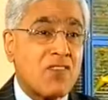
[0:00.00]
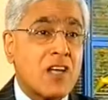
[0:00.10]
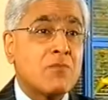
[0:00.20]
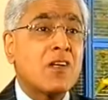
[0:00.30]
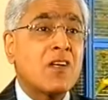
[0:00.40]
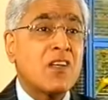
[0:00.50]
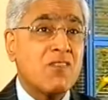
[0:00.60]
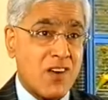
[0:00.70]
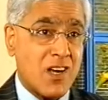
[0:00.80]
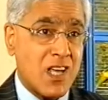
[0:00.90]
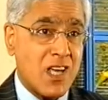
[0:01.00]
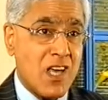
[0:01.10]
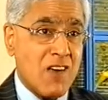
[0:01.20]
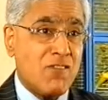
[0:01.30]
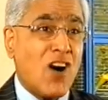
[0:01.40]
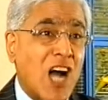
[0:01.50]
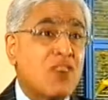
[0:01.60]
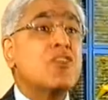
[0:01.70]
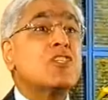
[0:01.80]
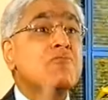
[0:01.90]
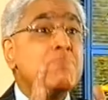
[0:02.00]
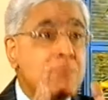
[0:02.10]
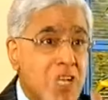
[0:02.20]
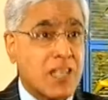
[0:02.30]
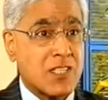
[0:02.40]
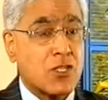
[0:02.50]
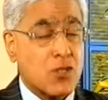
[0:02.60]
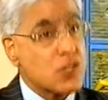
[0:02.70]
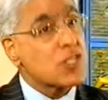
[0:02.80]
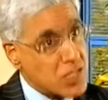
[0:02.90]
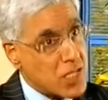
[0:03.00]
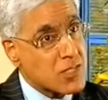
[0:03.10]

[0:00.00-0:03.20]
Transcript: environmentally friendly for hundreds of millions, not just